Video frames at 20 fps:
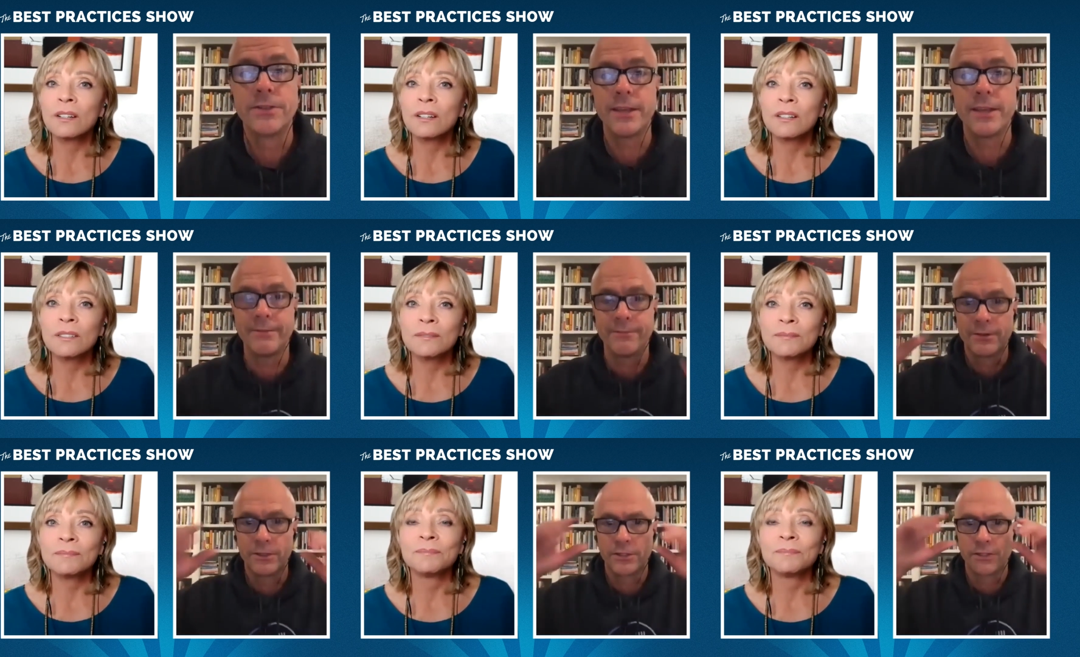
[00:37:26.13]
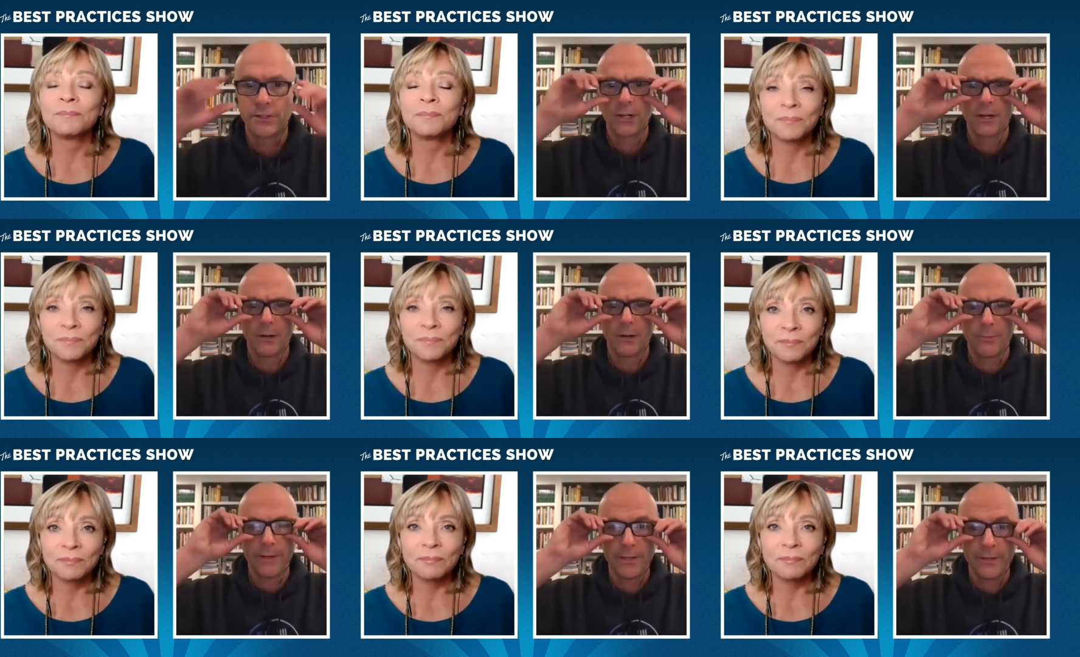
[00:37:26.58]
Speaker 1: thing for
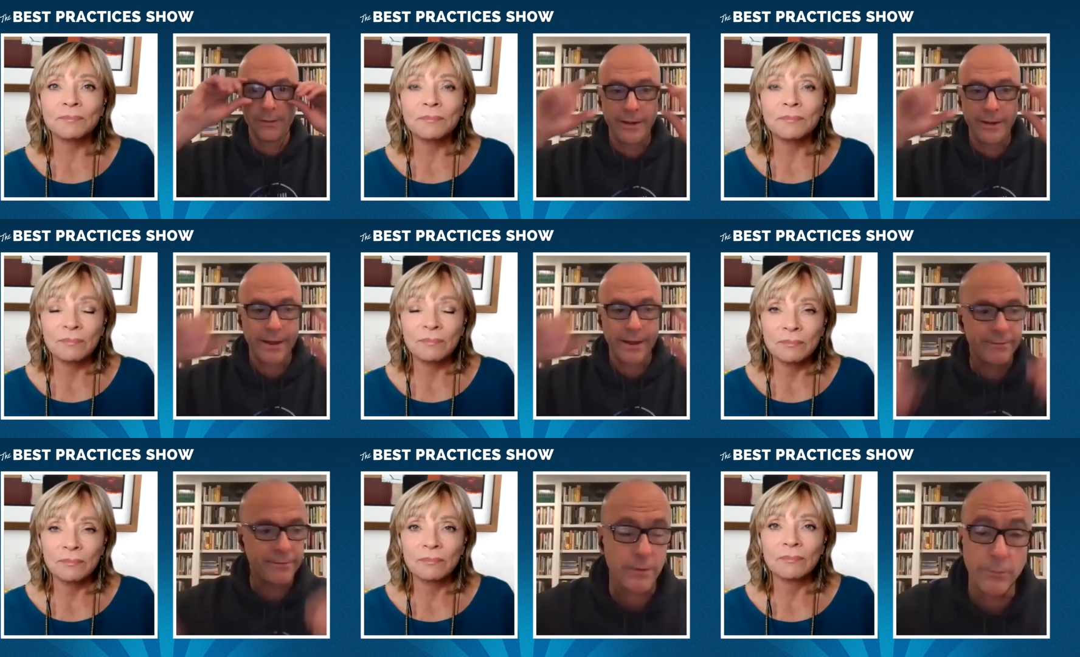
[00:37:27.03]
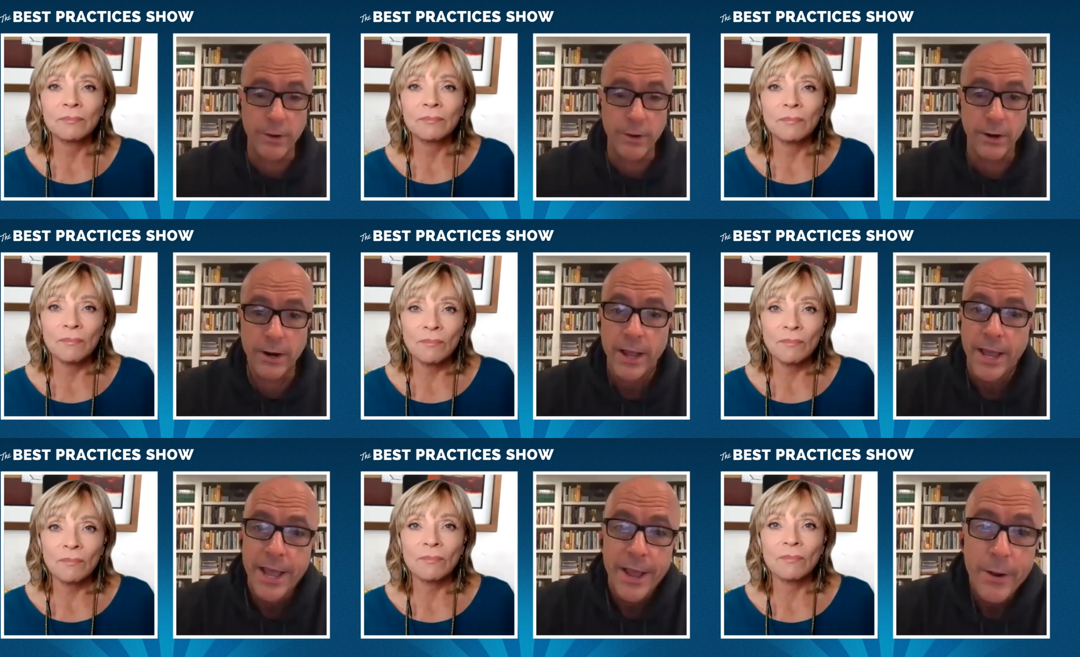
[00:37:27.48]
sure we do have to
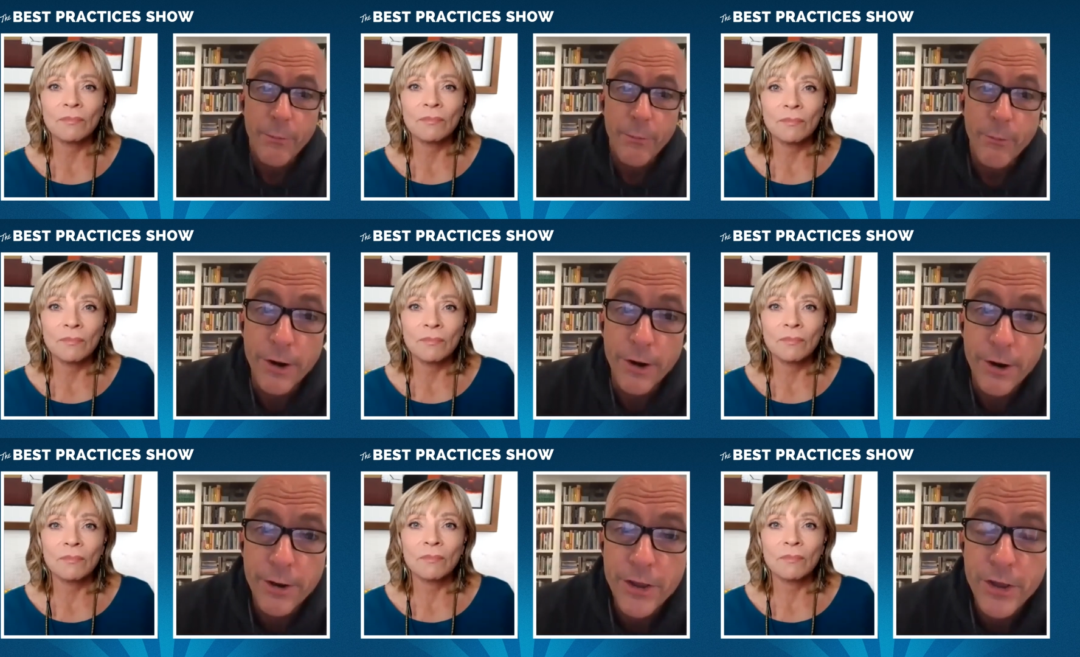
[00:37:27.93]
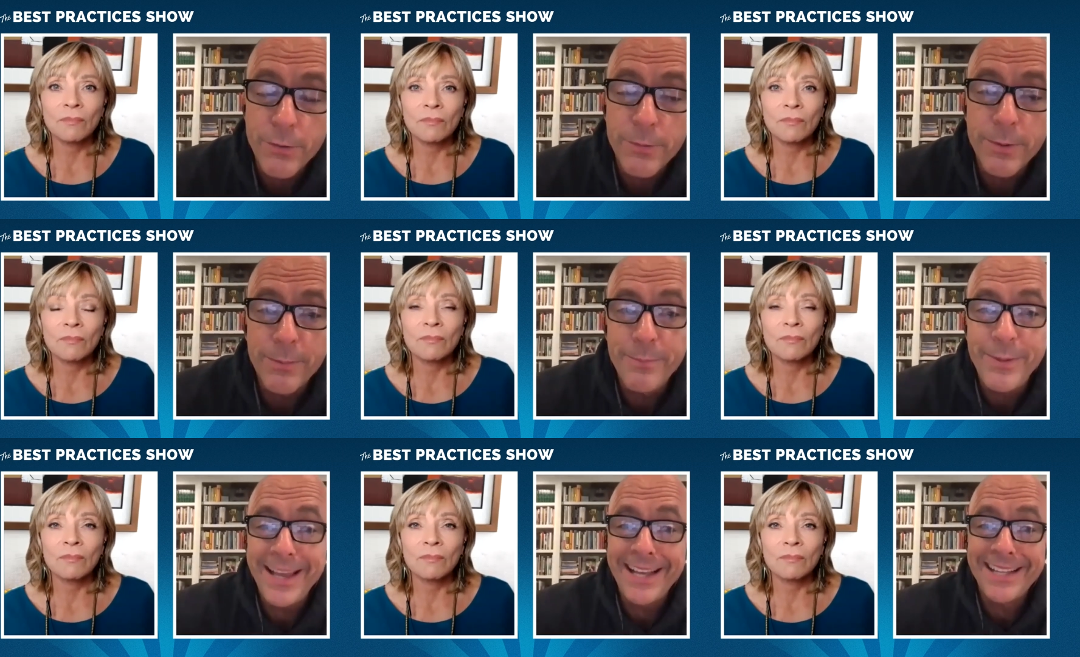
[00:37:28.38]
we're we're
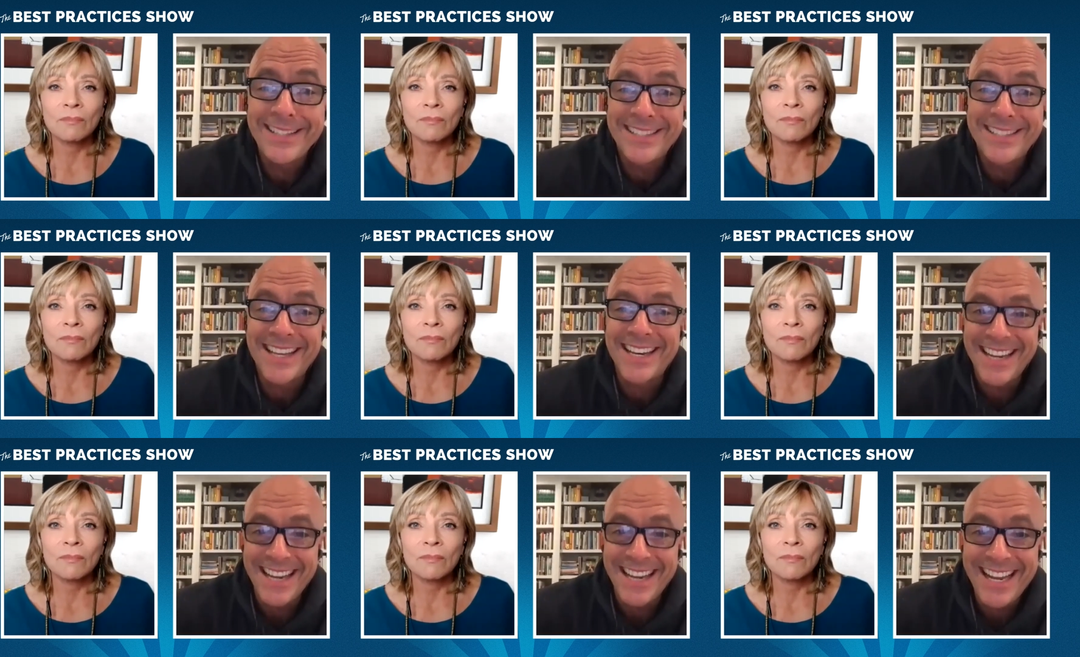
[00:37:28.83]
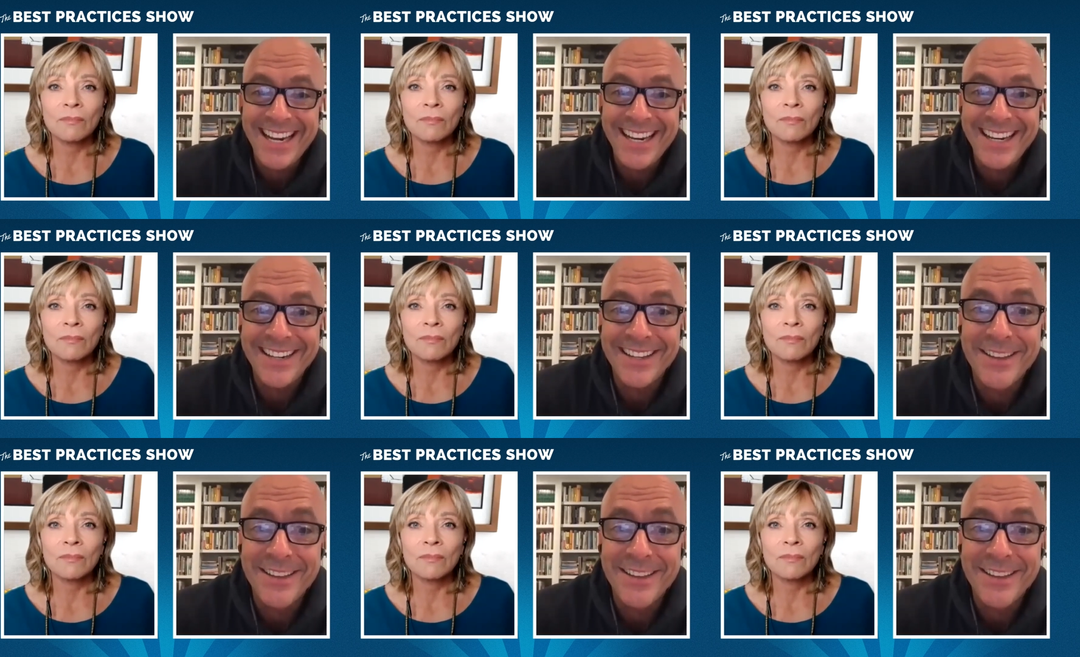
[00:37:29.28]
human beings that need